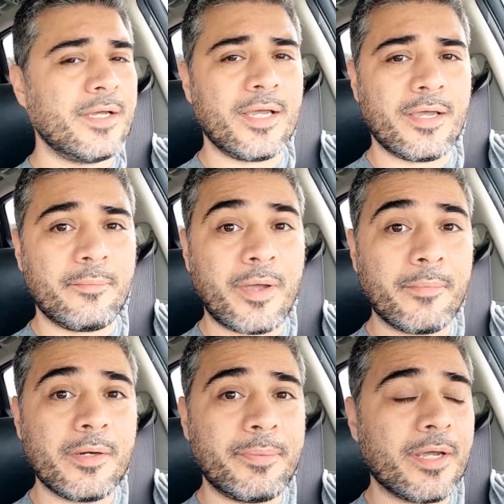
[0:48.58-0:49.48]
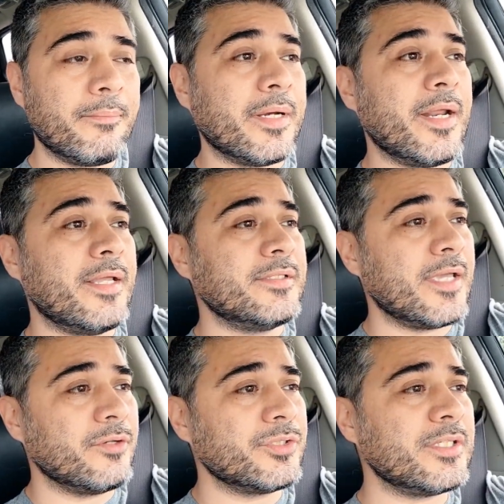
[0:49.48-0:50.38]
I'm gonna pick up my
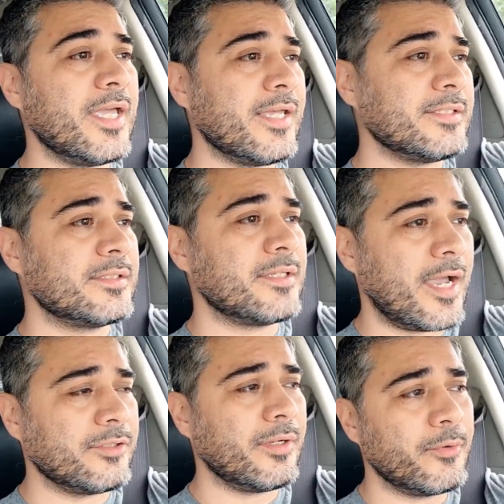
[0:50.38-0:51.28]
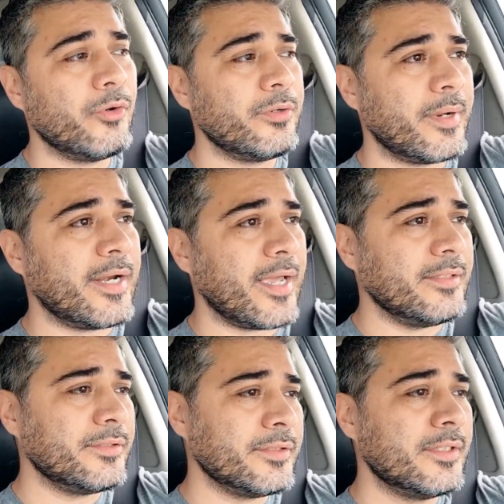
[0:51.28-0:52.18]
dad's LCS. Actually, I'm going to my
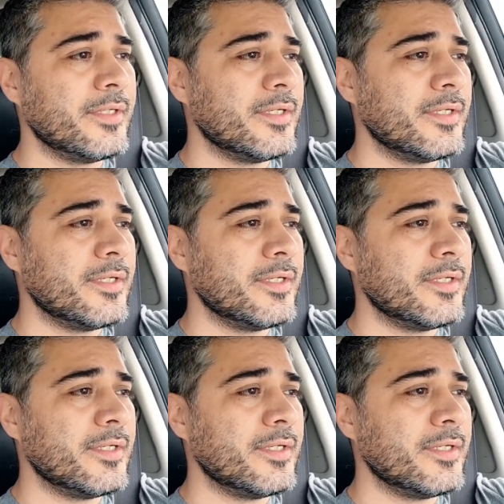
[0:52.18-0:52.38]
dad's,